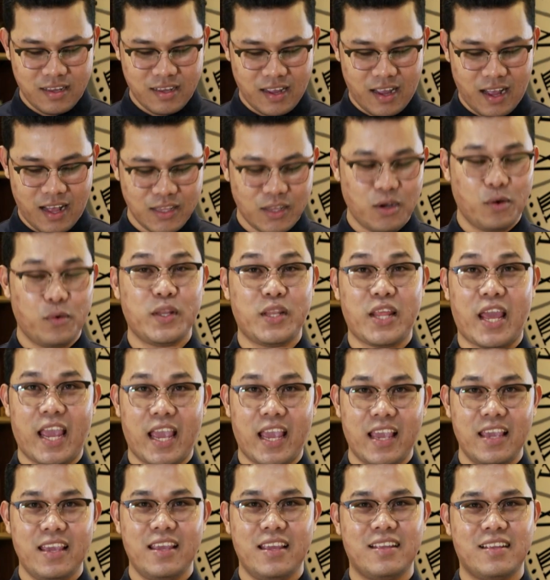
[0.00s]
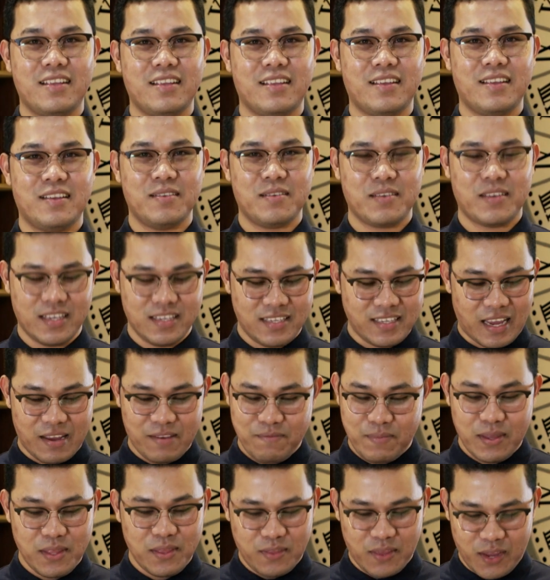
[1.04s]
I'll go with A, because
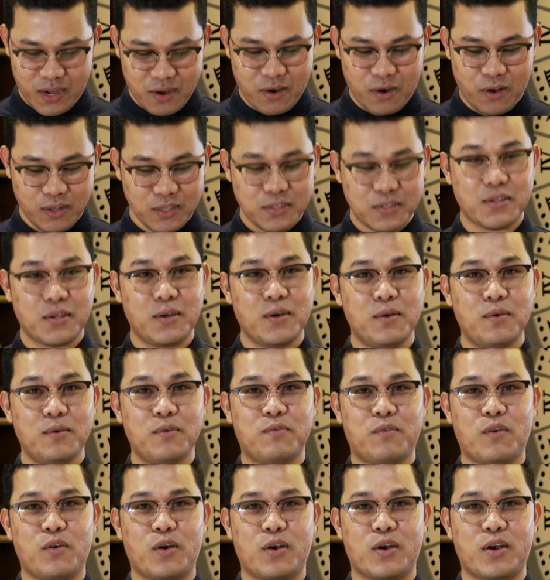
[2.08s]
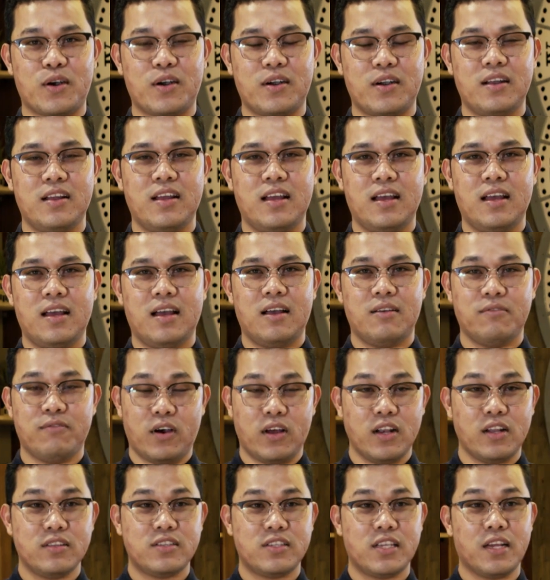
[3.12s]
I've been there also for
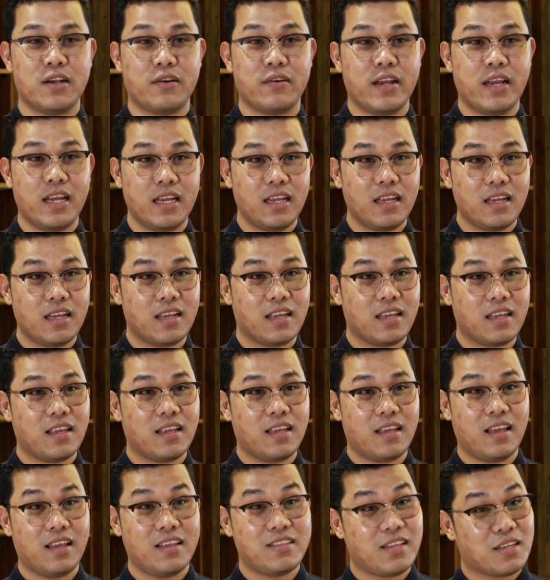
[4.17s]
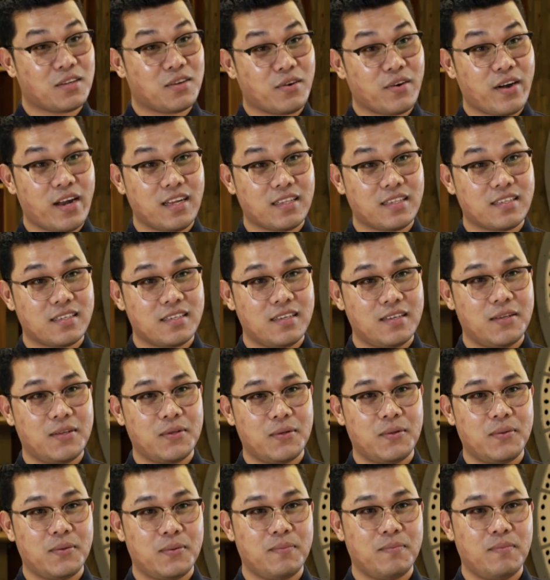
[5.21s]
volunteering. Is that correct?
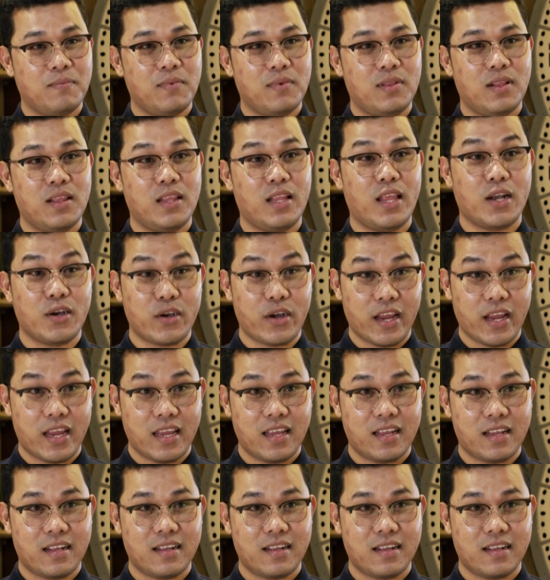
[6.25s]
Letter A.